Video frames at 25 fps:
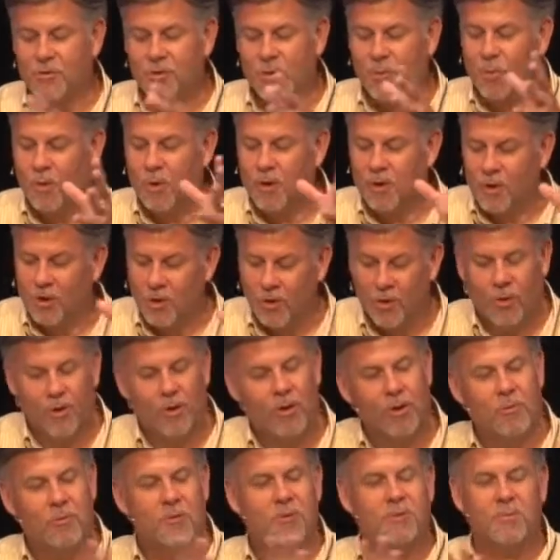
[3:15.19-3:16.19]
So the word
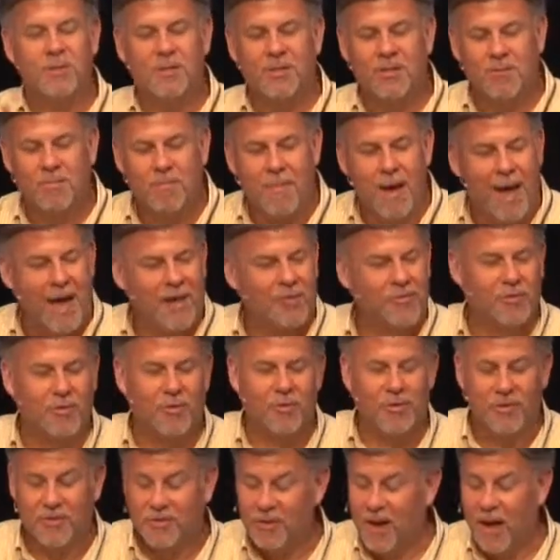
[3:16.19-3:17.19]
Lord, which means
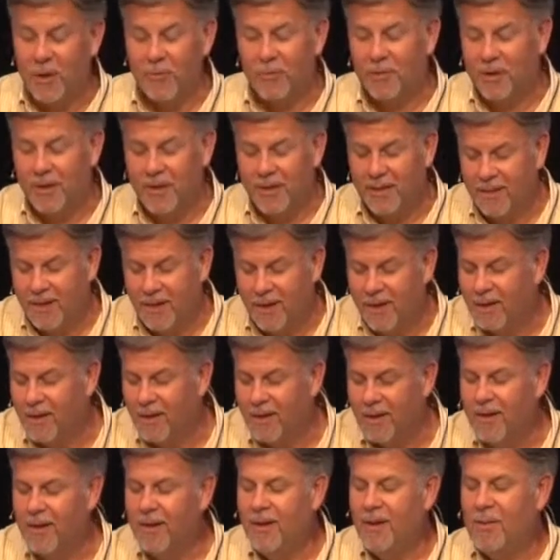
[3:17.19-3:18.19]
master, is not really there,